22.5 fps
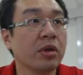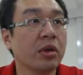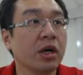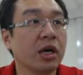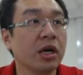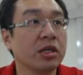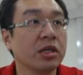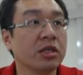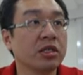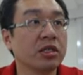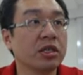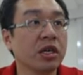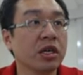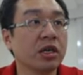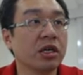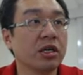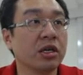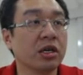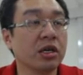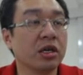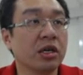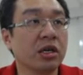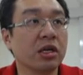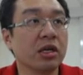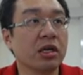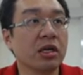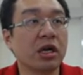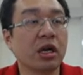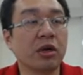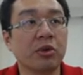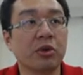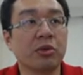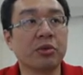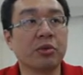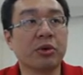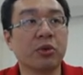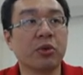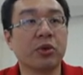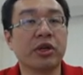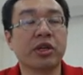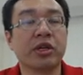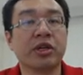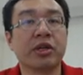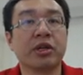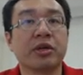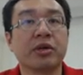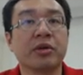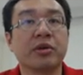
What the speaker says: and check the king and will be winning.